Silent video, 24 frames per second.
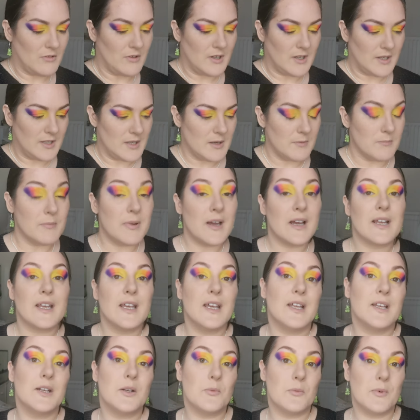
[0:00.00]
Alright then,
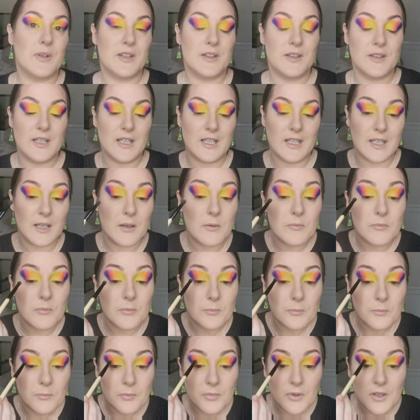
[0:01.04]
back in with the
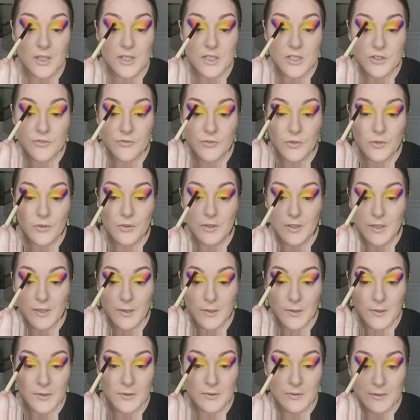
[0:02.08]
brush for
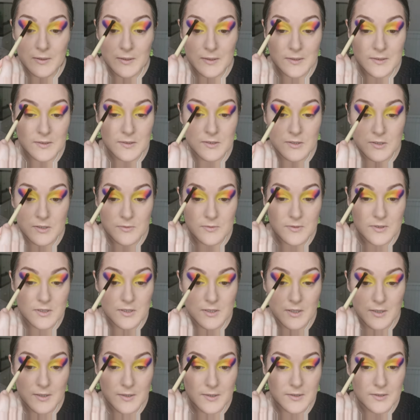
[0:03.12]
the orange. I'm
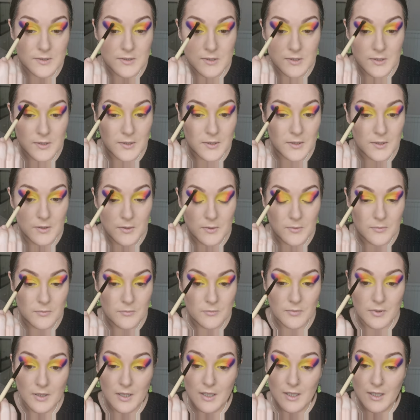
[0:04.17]
just going to
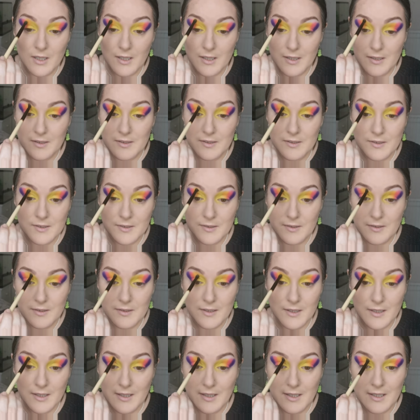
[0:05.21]
blend
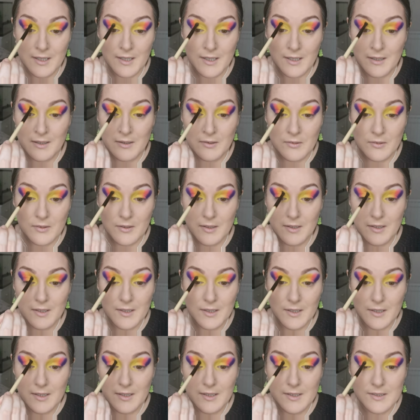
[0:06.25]
that out
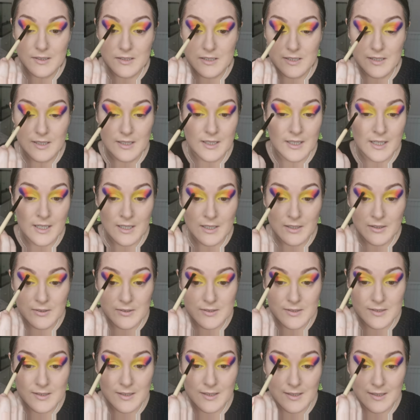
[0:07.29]
into the
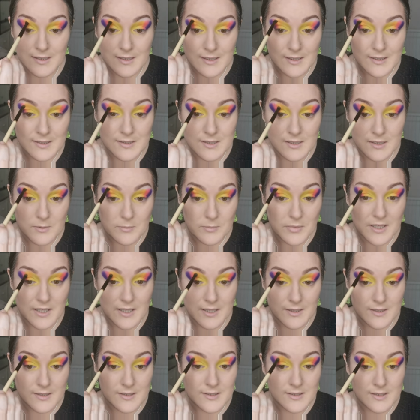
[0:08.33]
yellow slightly, into the
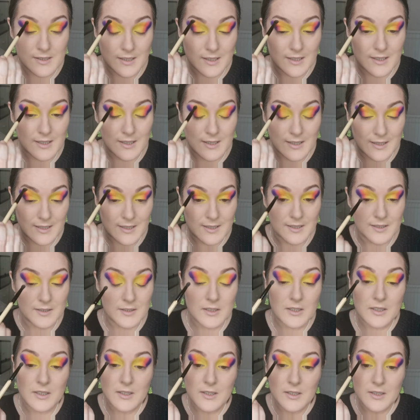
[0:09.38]
pink slightly.
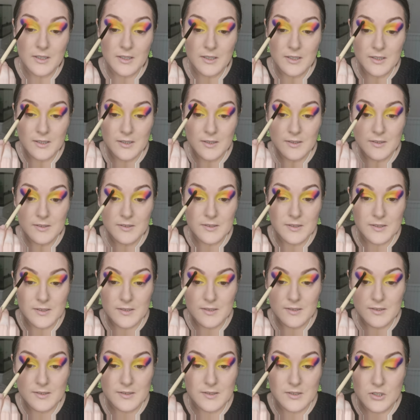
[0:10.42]

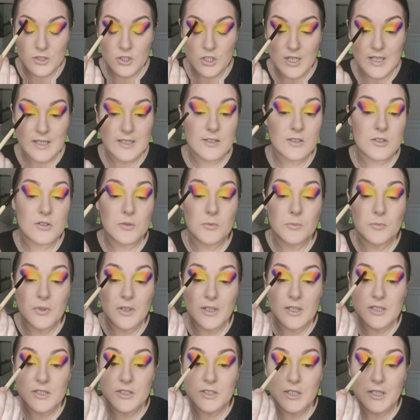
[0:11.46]
Just gentle
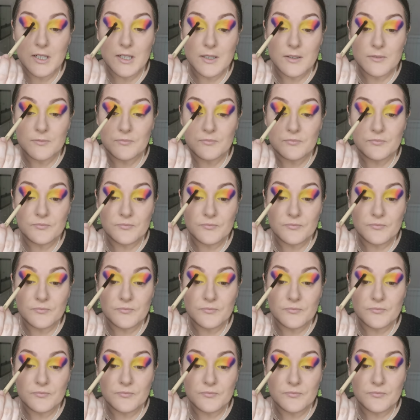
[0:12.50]
pressure.